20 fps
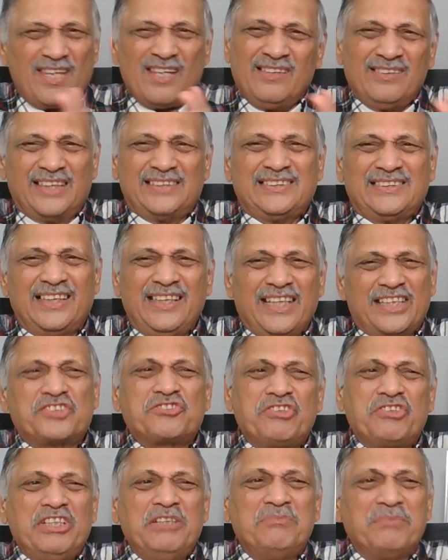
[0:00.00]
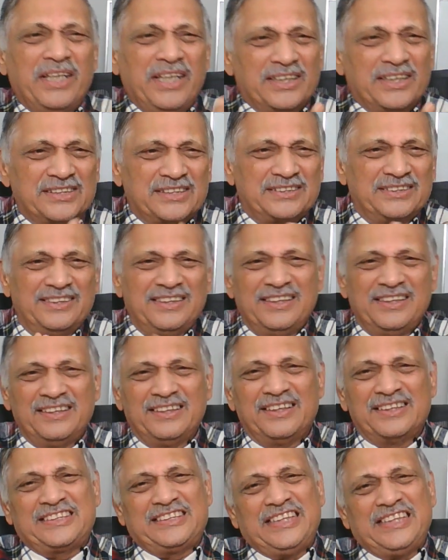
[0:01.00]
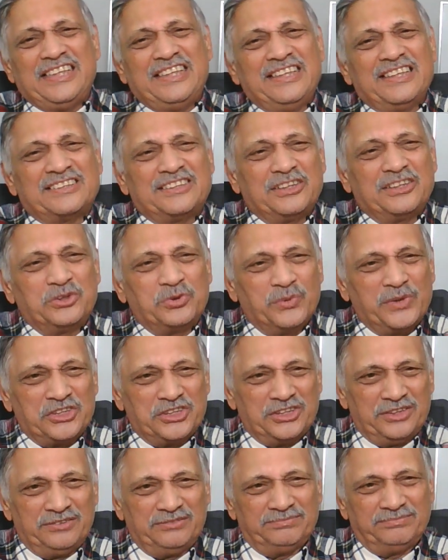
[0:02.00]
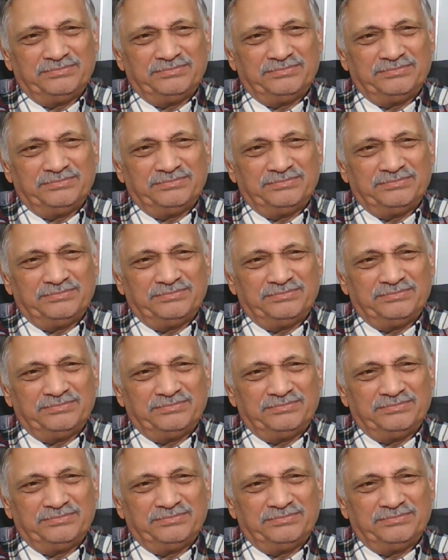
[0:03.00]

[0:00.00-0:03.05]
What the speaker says: That's an extreme case, a serious situation.